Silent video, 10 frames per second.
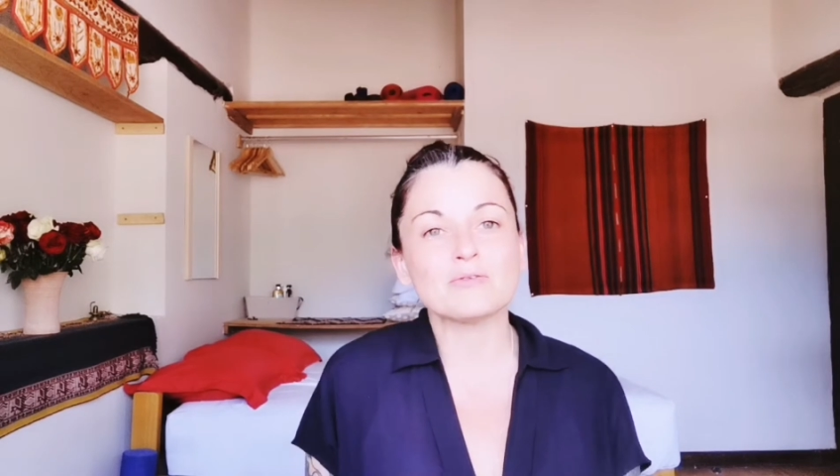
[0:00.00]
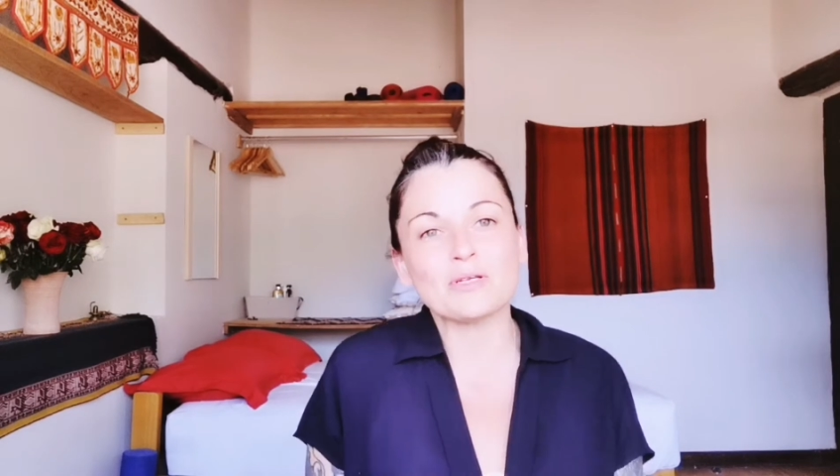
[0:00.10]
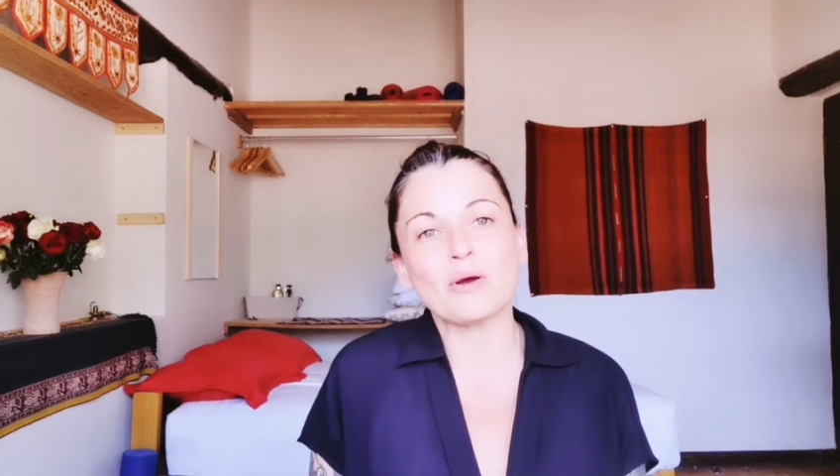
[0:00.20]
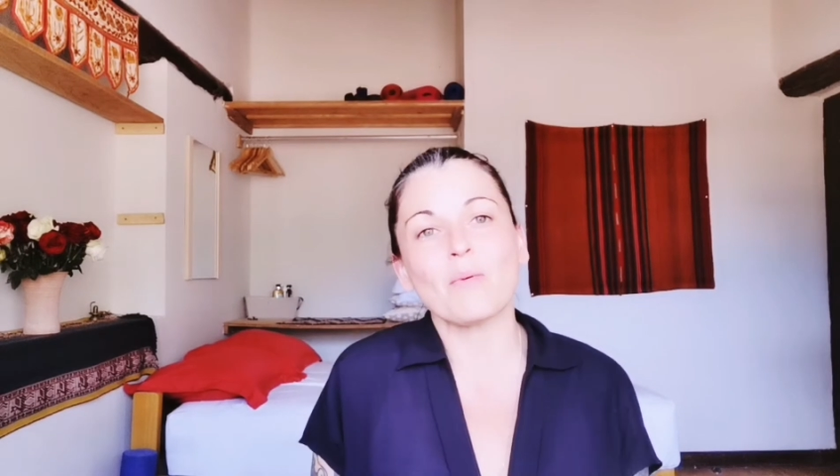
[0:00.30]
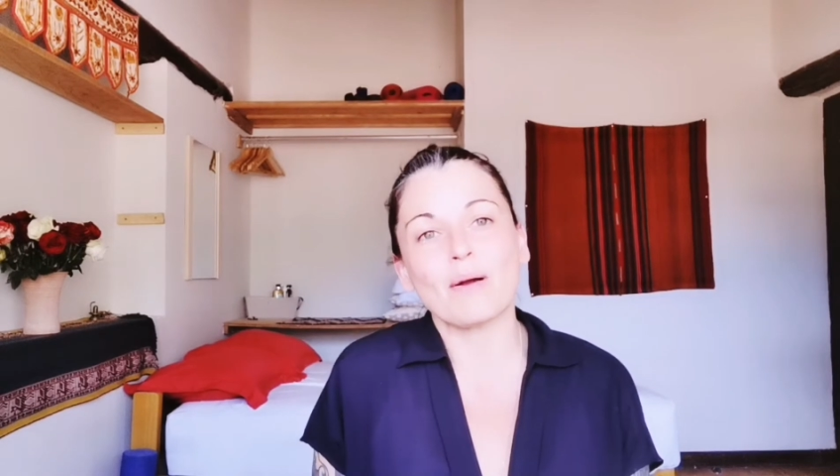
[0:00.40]
we
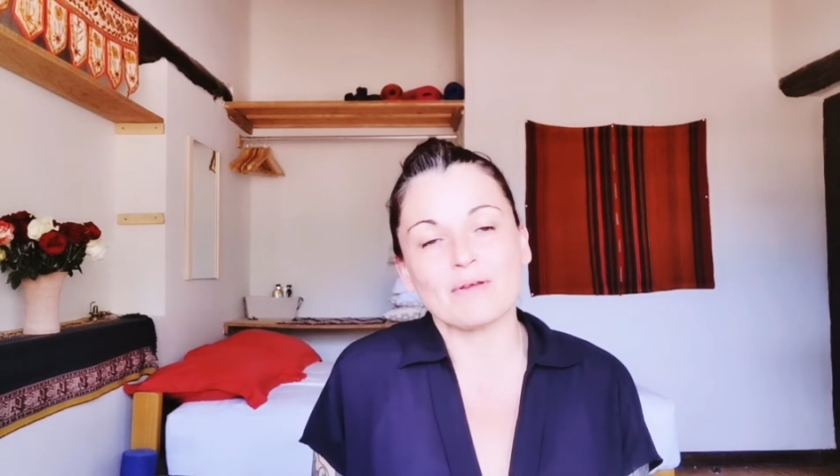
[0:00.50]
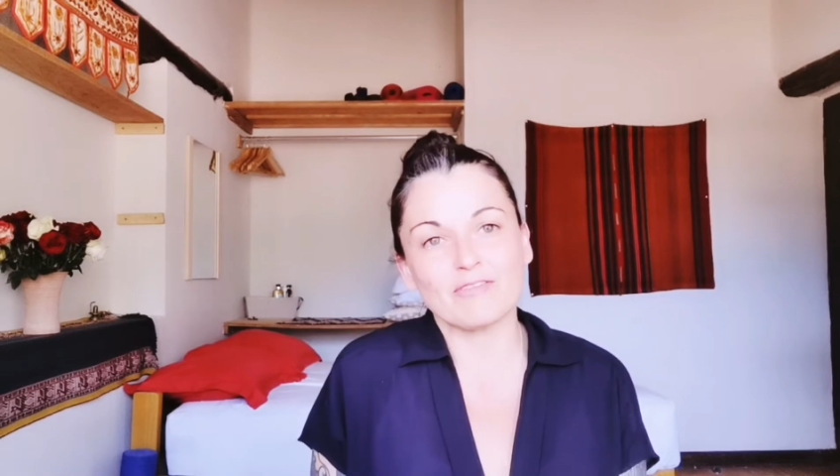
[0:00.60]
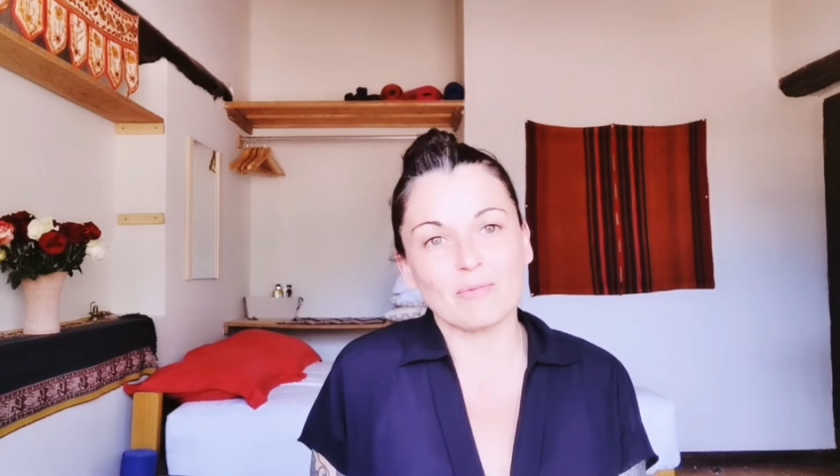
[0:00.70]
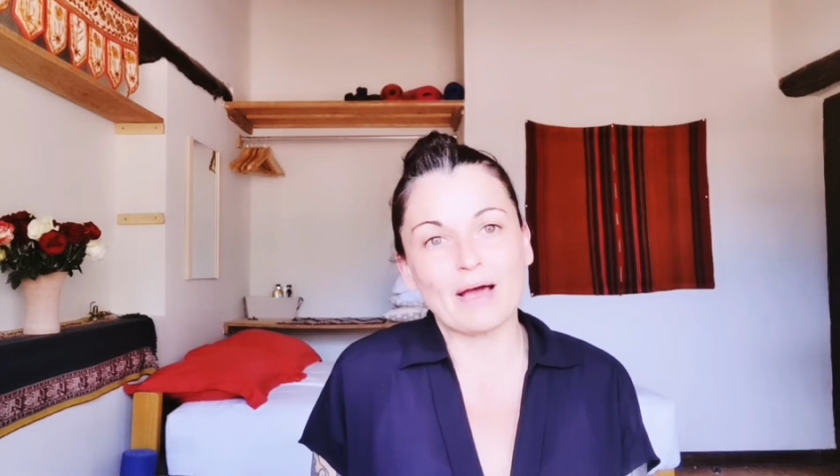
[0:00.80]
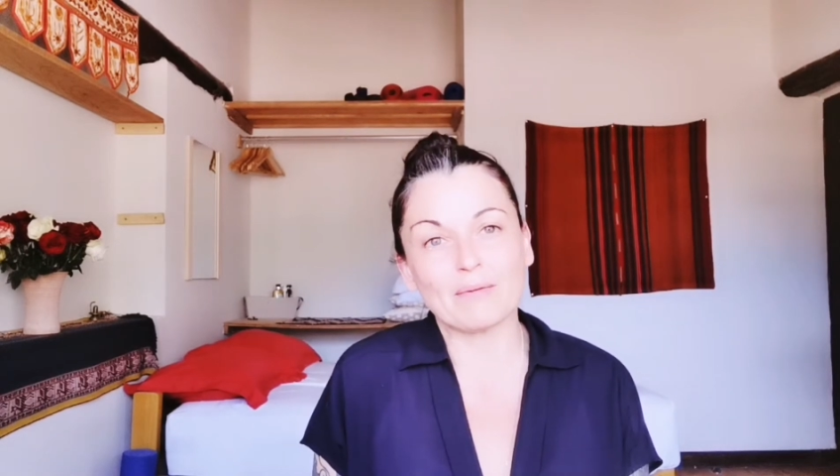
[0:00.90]
know why we
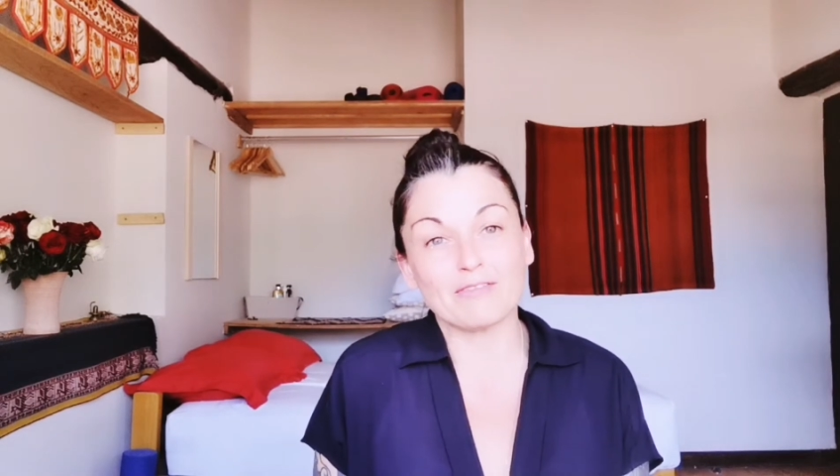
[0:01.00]
feel bad.